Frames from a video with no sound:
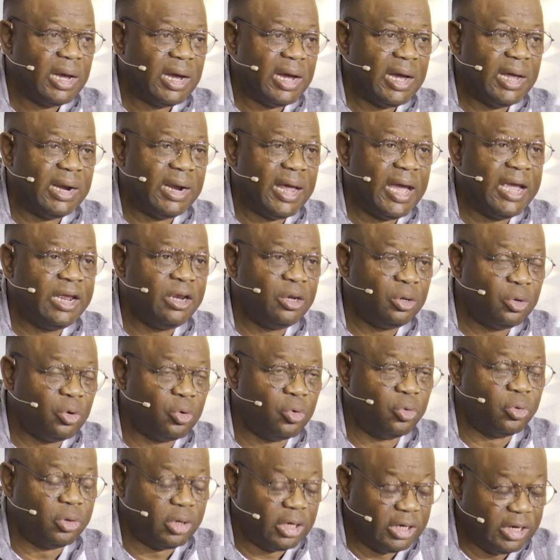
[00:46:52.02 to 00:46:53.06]
And I
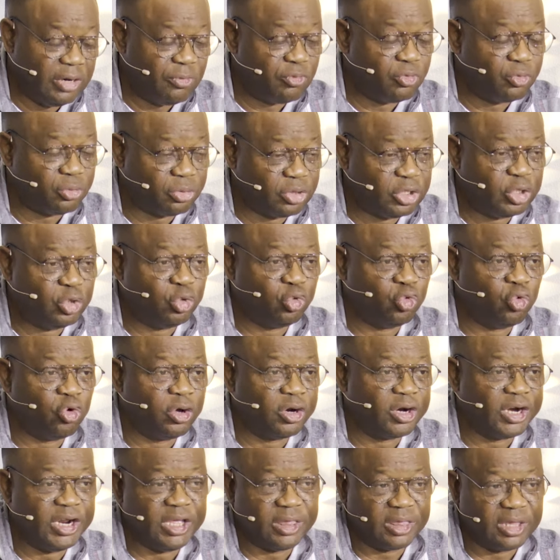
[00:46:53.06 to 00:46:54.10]
know He will still
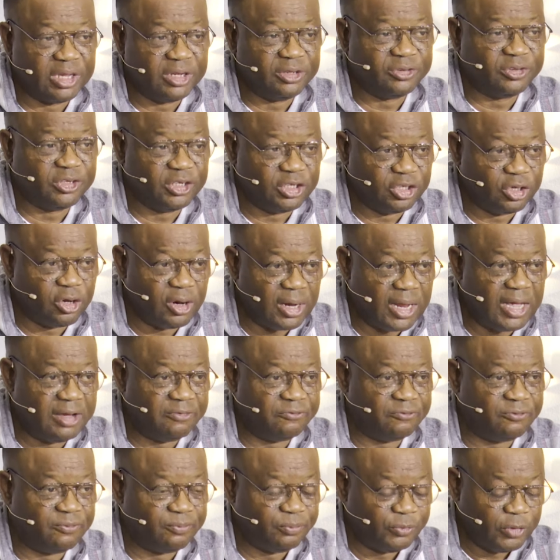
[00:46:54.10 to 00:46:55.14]
do great things in your
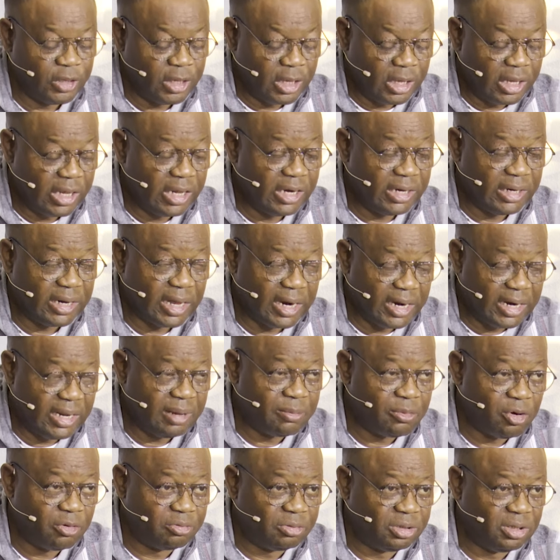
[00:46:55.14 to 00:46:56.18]
life. In the
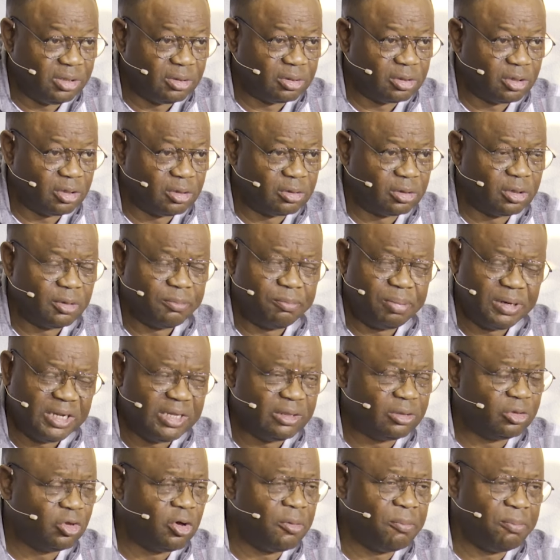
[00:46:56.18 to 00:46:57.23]
name of Jesus.
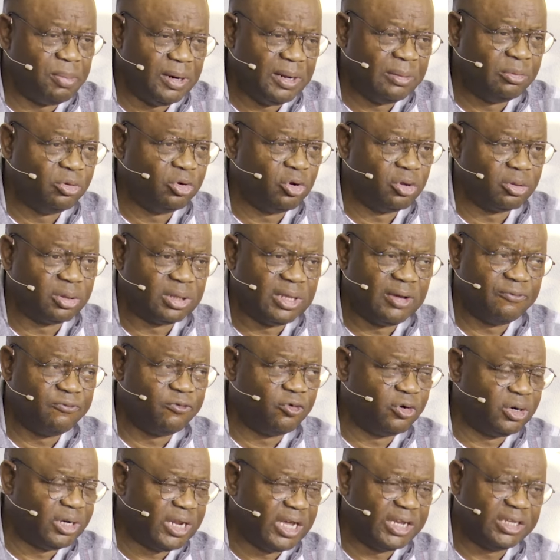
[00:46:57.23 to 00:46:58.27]
Please don't blame yourself
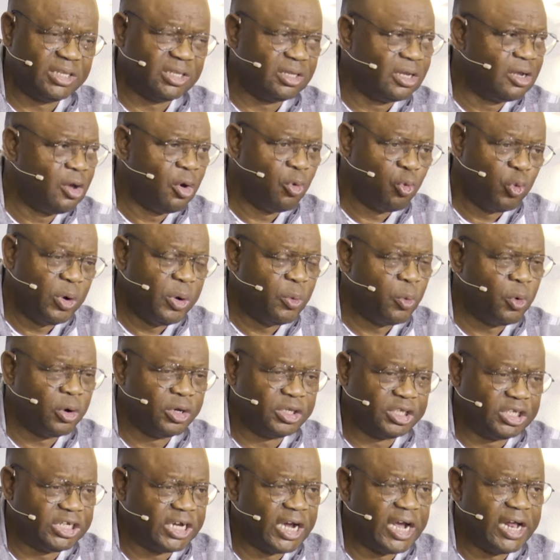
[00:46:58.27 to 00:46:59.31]
for that
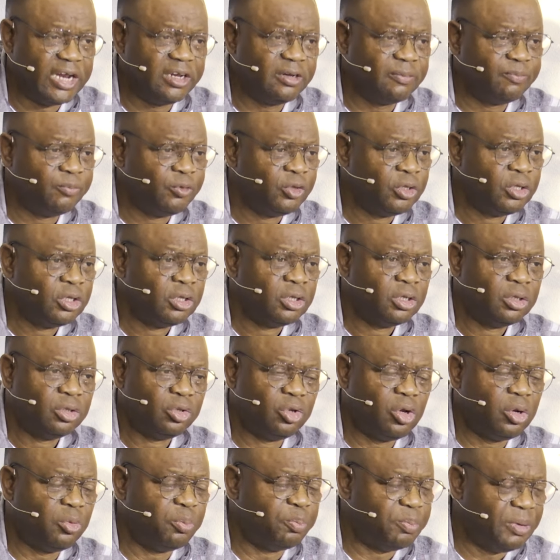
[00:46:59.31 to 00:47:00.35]
wayward child.
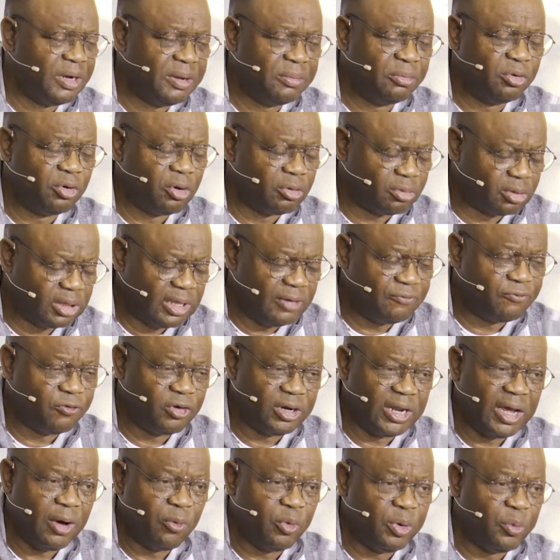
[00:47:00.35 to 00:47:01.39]
Don't blame yourself
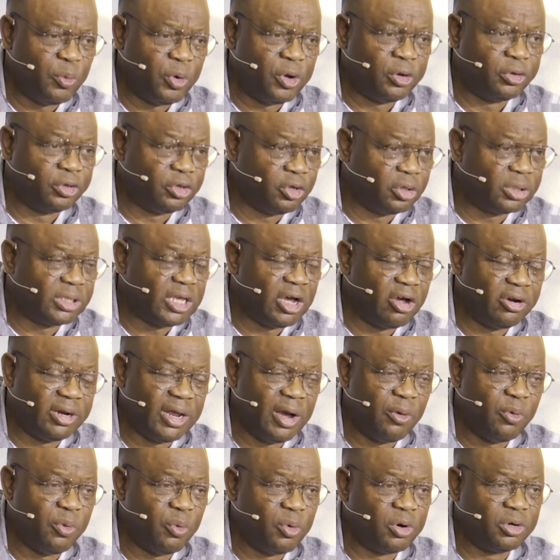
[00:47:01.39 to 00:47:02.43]
for that wayward daughter or
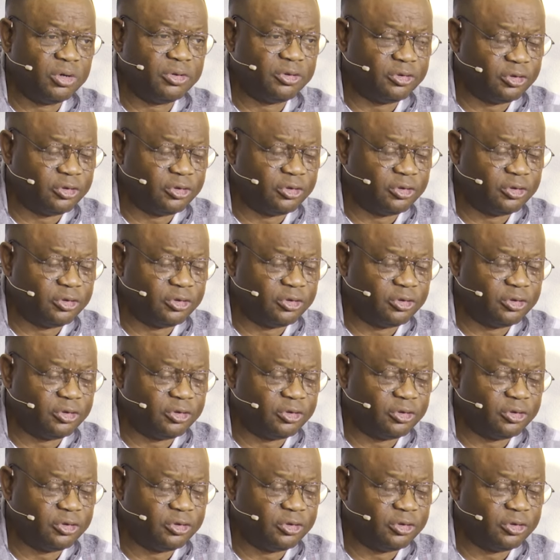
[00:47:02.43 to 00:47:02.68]
that wayward